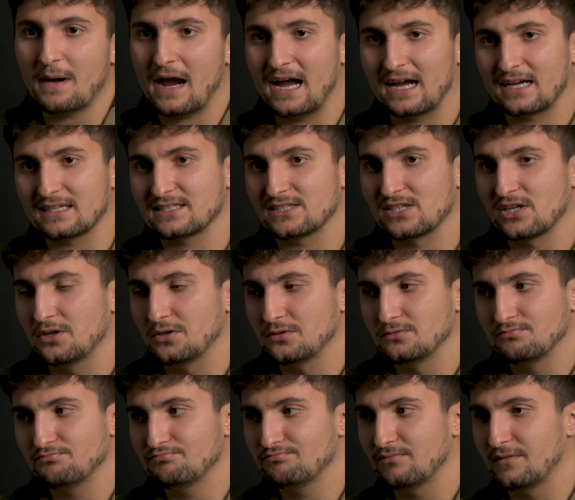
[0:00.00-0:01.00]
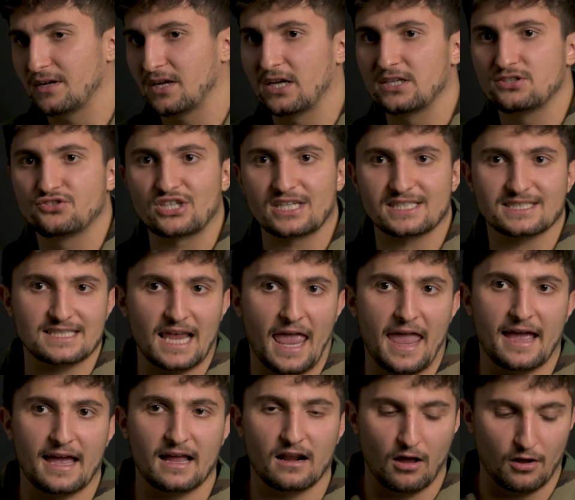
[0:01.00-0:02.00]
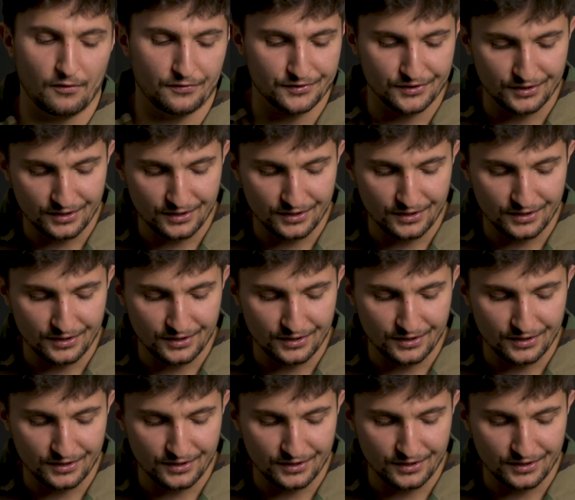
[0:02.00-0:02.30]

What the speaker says: back, so it's just saying a lot.